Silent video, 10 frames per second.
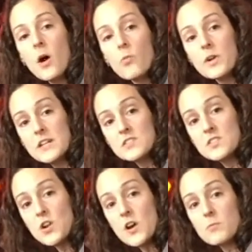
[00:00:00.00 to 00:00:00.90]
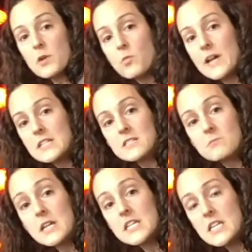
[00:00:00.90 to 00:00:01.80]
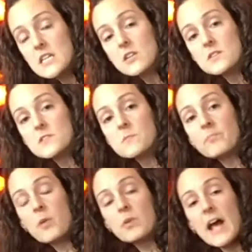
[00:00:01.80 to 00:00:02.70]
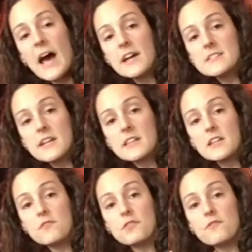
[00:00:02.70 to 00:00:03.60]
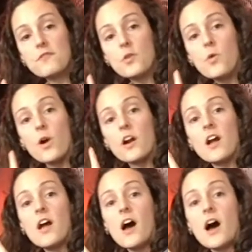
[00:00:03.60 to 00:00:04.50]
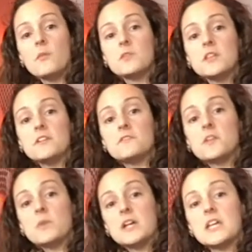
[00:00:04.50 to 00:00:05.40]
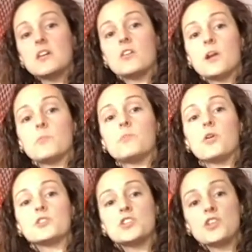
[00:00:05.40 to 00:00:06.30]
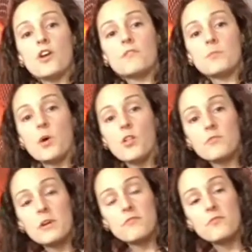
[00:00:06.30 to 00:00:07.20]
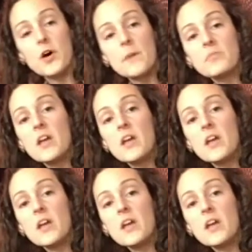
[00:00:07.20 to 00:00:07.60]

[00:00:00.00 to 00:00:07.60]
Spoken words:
when I start, my weight is in my heels, but as I leave the floor, I'm lifting my heel and I'm pushing off the ball of my foot.